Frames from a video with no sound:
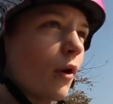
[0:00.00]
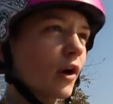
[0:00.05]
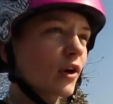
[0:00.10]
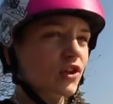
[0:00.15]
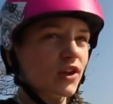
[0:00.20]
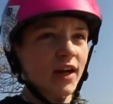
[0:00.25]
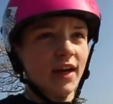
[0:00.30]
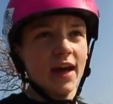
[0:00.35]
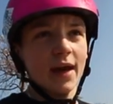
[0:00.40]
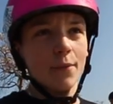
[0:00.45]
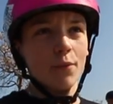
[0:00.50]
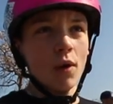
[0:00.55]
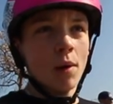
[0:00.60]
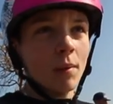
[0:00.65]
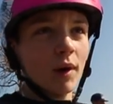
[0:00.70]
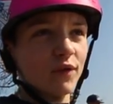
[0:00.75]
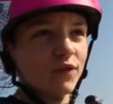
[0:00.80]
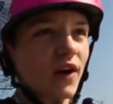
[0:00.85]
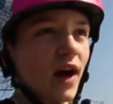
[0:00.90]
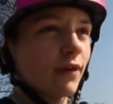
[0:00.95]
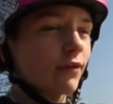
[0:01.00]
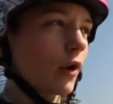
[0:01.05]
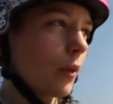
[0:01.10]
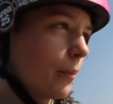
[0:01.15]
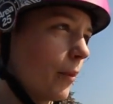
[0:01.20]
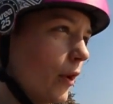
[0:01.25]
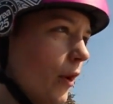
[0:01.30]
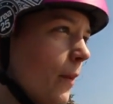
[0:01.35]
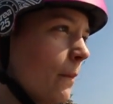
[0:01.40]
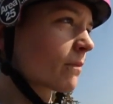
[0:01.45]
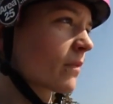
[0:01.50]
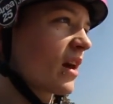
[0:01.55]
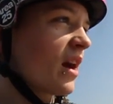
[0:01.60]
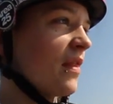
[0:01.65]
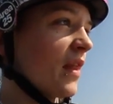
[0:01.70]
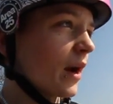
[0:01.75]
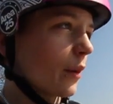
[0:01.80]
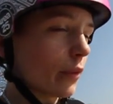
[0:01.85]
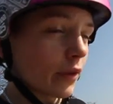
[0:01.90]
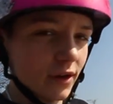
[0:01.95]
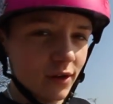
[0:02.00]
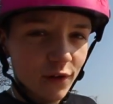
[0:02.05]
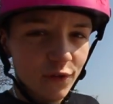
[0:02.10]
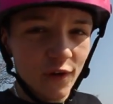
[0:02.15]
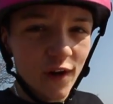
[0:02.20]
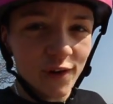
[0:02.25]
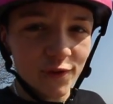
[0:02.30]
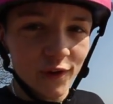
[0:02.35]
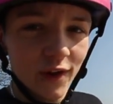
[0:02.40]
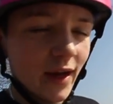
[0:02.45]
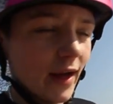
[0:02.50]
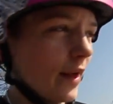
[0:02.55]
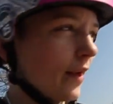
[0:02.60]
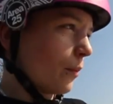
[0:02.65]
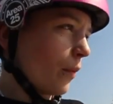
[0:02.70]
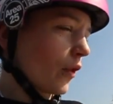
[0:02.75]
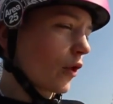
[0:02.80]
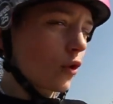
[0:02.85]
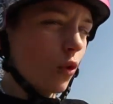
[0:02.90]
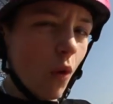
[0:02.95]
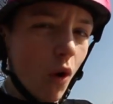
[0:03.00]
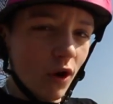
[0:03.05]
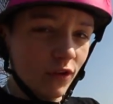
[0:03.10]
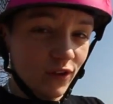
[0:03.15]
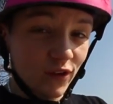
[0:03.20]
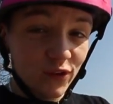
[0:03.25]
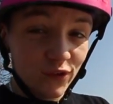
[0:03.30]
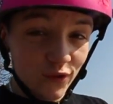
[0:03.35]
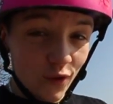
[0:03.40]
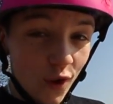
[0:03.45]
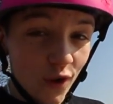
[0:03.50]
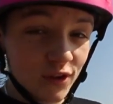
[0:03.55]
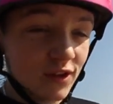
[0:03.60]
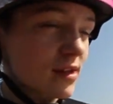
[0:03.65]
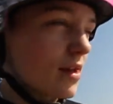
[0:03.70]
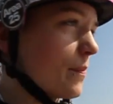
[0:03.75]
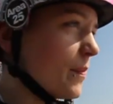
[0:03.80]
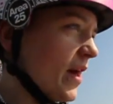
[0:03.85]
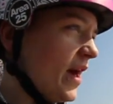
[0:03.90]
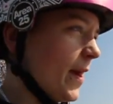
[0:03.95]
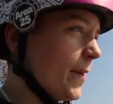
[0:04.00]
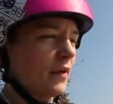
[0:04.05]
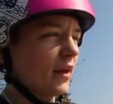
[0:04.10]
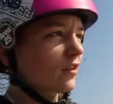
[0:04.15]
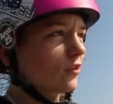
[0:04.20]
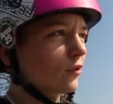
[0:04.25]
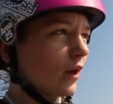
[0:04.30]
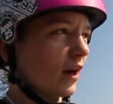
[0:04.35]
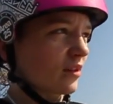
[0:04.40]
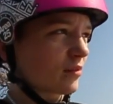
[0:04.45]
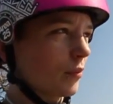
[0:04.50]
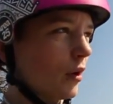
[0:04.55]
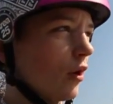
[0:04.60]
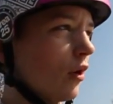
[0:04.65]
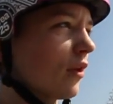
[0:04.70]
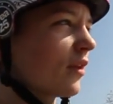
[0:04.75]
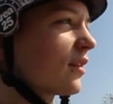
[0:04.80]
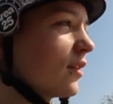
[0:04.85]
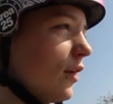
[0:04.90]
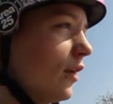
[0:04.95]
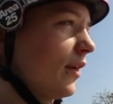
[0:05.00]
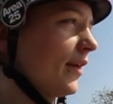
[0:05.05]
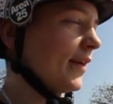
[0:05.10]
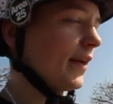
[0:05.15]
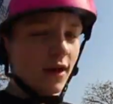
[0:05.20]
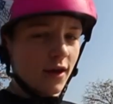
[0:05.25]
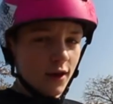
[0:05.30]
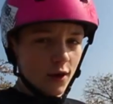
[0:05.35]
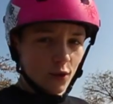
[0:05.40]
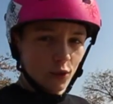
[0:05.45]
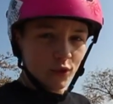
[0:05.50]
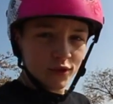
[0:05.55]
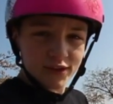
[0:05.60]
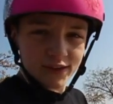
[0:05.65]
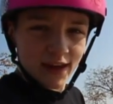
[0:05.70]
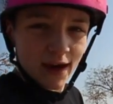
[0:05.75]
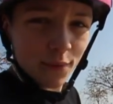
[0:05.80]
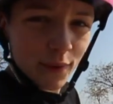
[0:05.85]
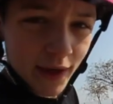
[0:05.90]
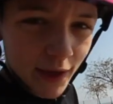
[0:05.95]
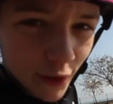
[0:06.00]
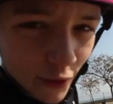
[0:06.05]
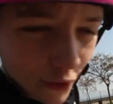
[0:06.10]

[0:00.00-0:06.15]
We're gonna try and get one more five combo, and then I wanna do a five flare. The quarters are so slippy, and that's quite small, so we'll see how it